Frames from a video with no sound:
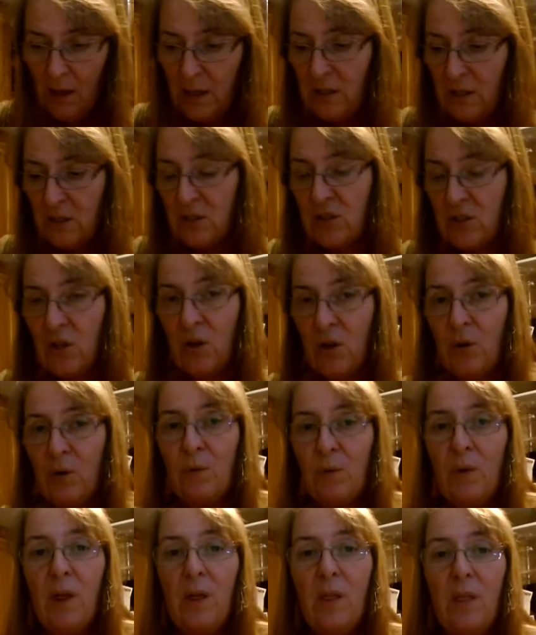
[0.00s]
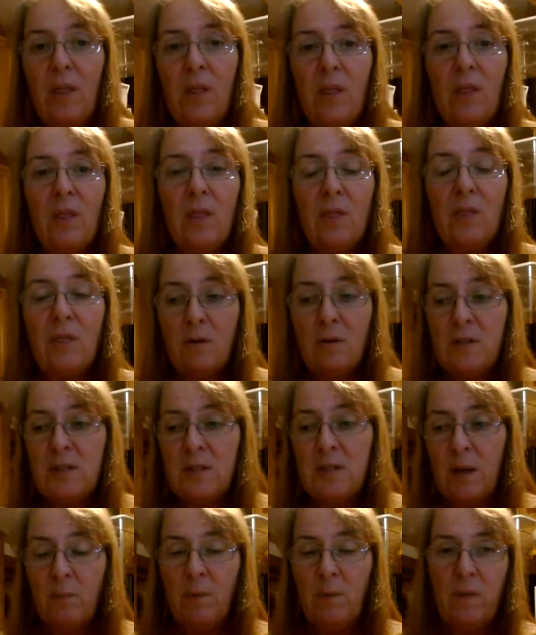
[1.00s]
so those
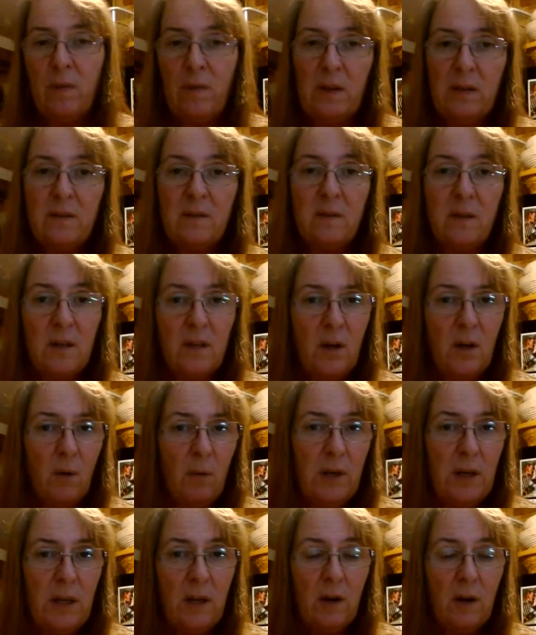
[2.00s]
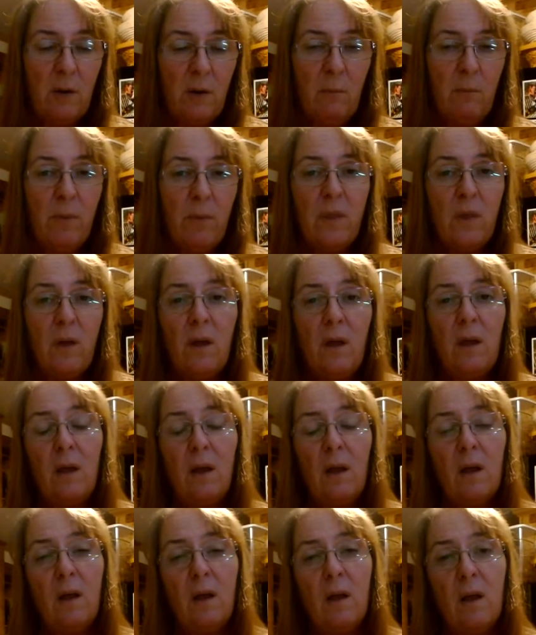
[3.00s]
type of things can go in here. But the
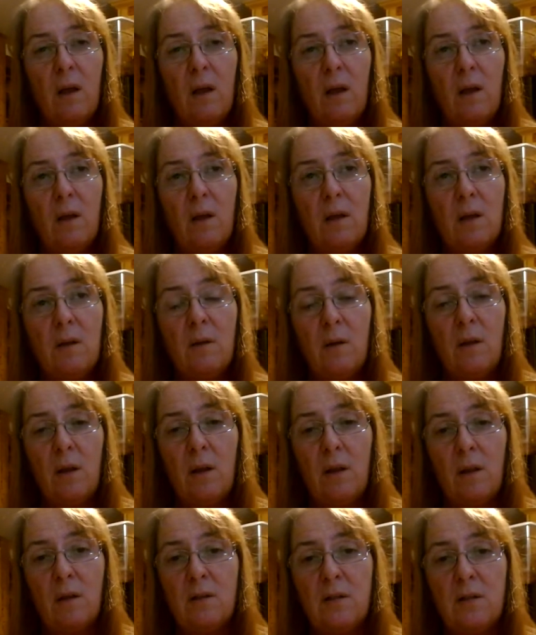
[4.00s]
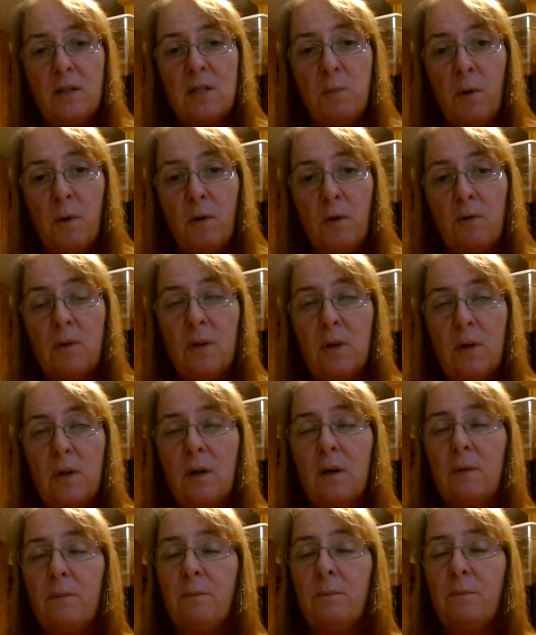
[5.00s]
the dispo
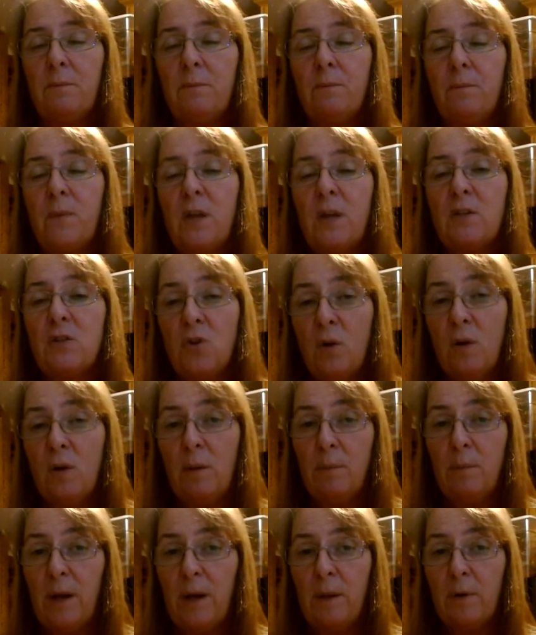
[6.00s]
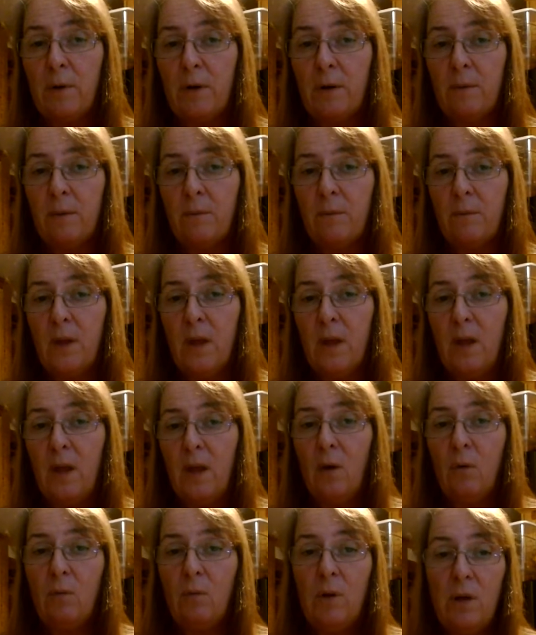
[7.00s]
the toilet paper,
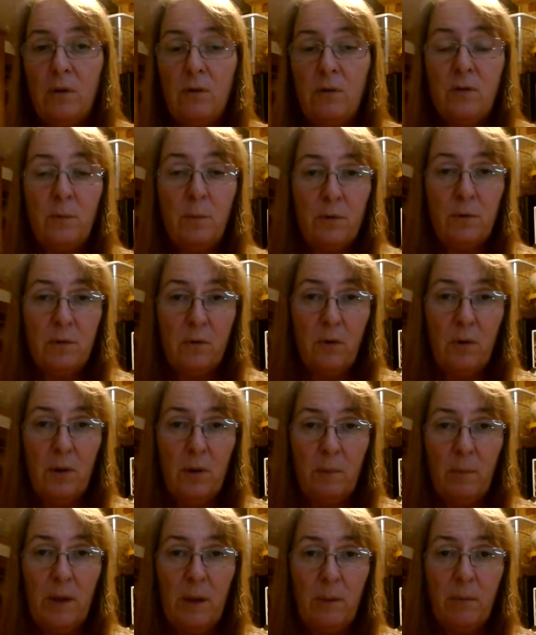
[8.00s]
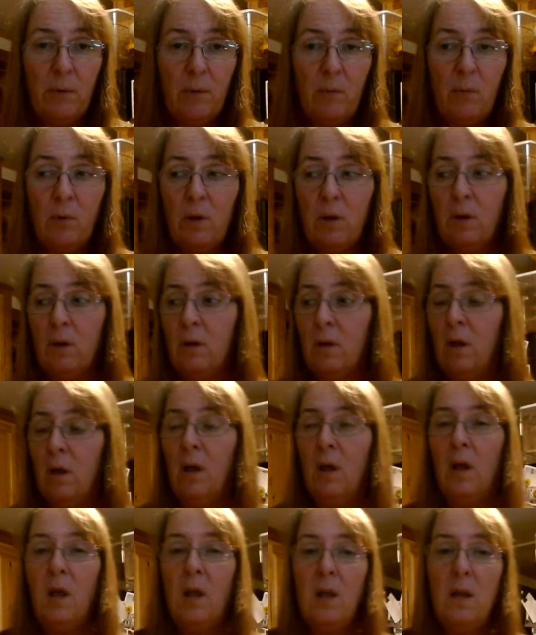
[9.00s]
reusable toilet paper will
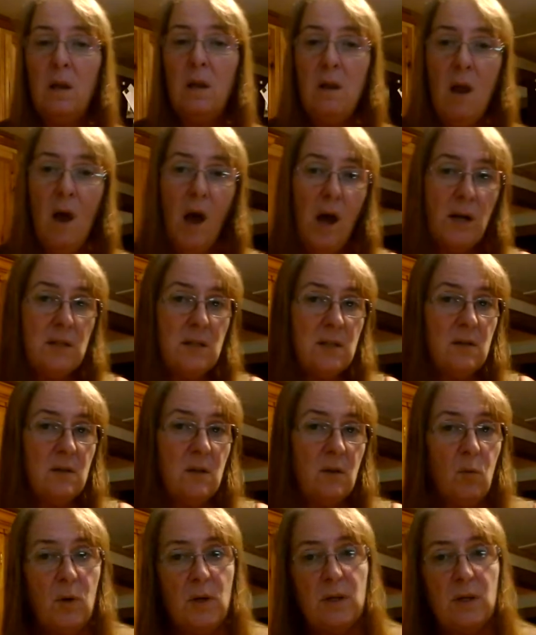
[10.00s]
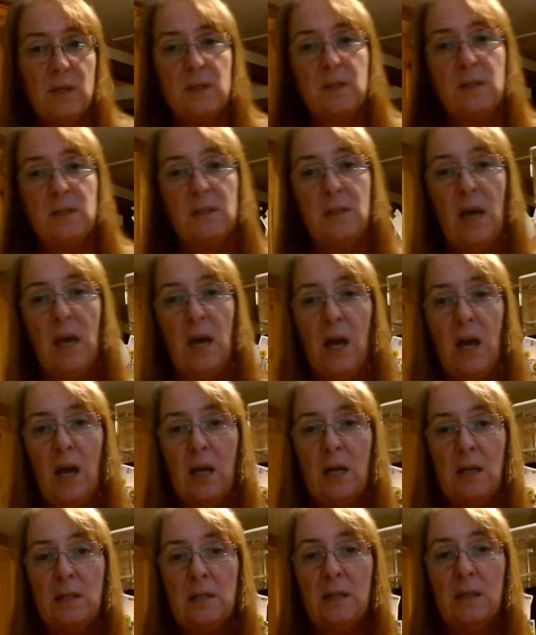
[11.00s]
not the ones
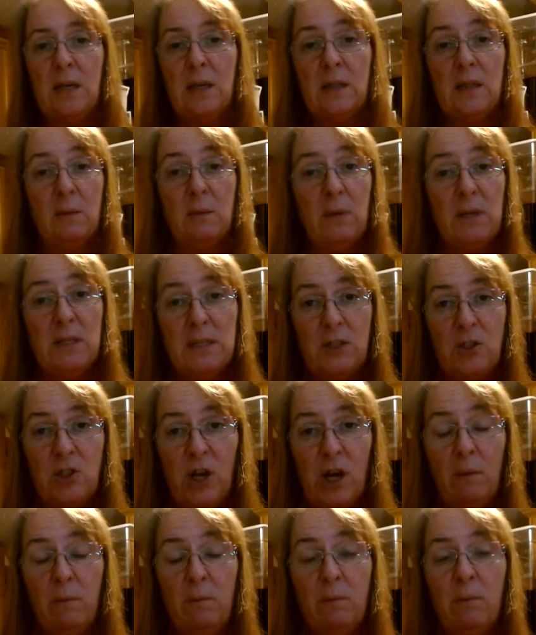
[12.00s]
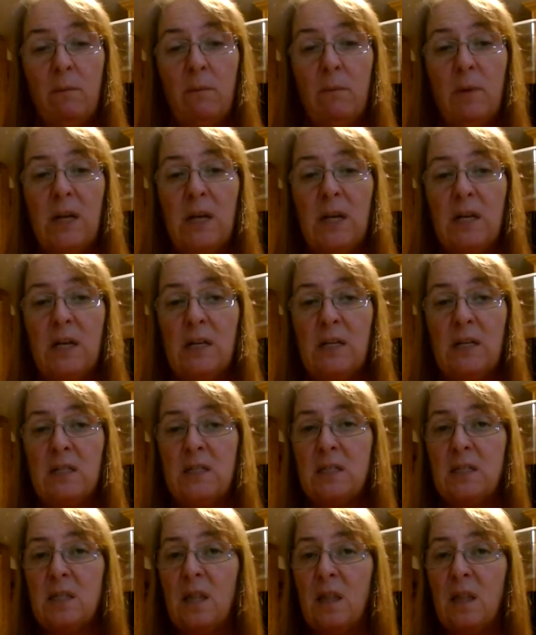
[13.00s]
that get the messy job because
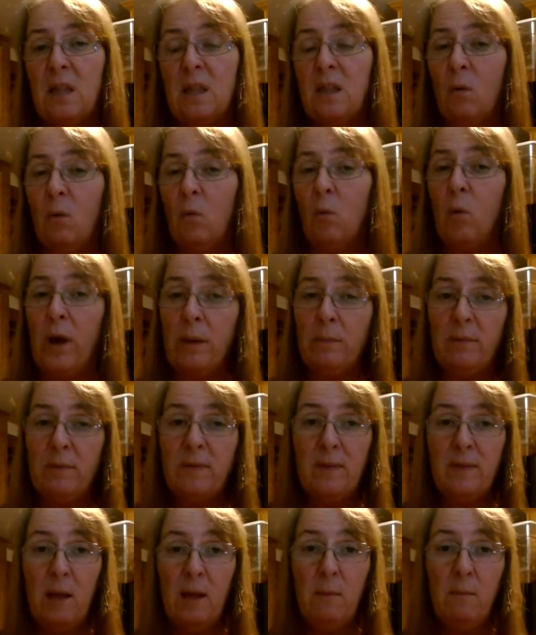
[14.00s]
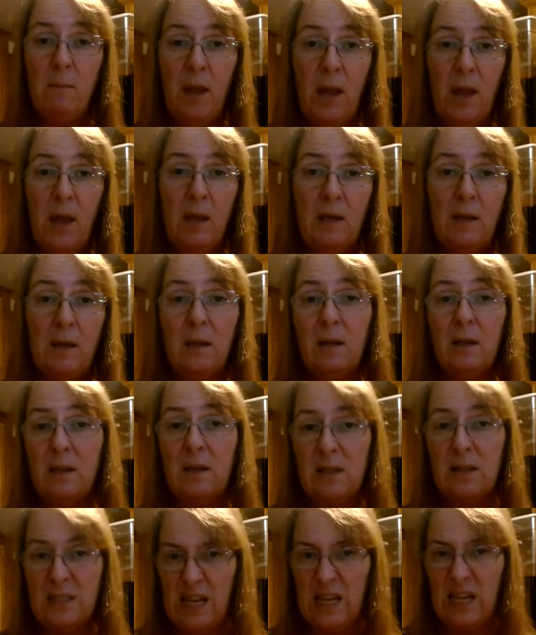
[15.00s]
the wipes that I made
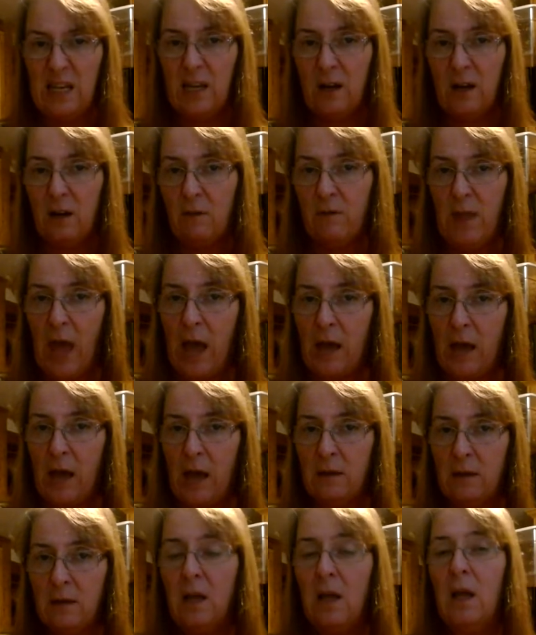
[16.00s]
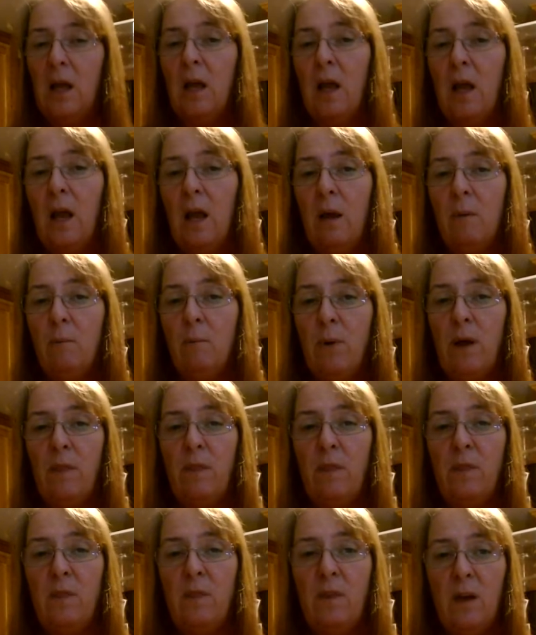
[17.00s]
can take care of that.
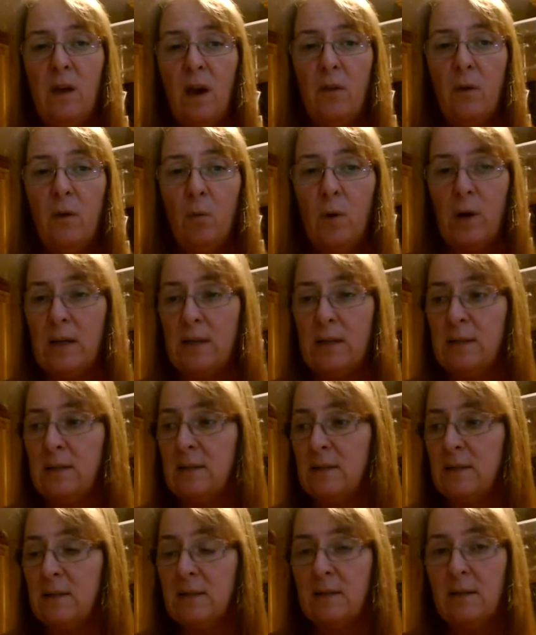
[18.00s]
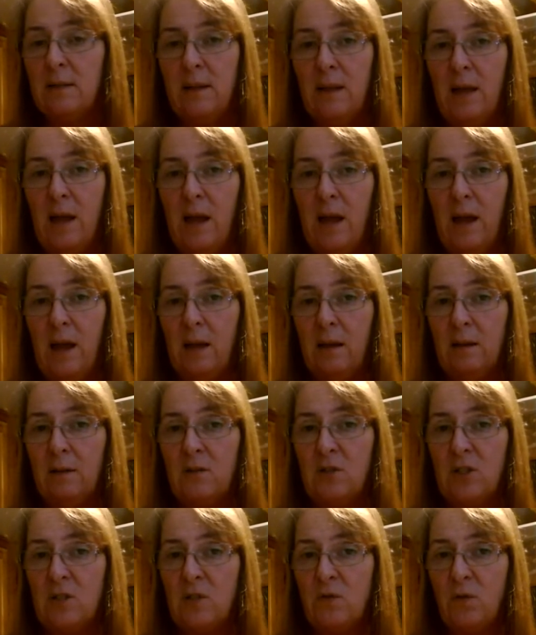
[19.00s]
But the other ones that
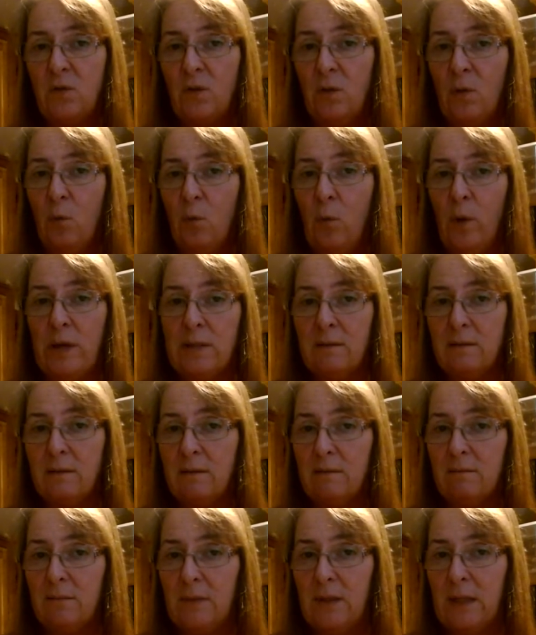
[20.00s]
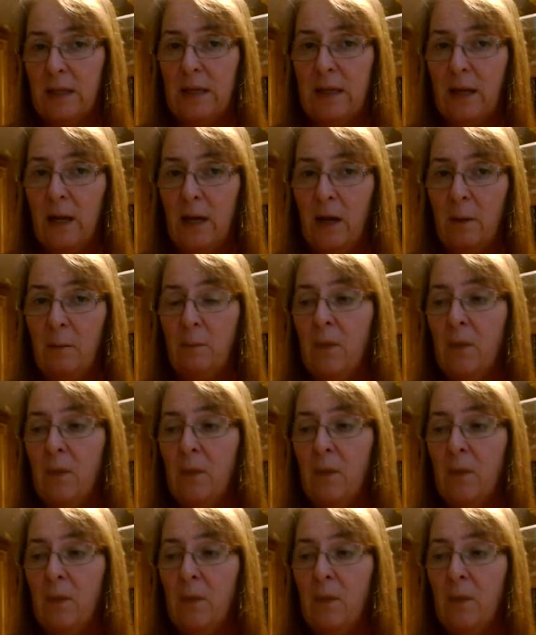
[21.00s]
just for the wet cleanup,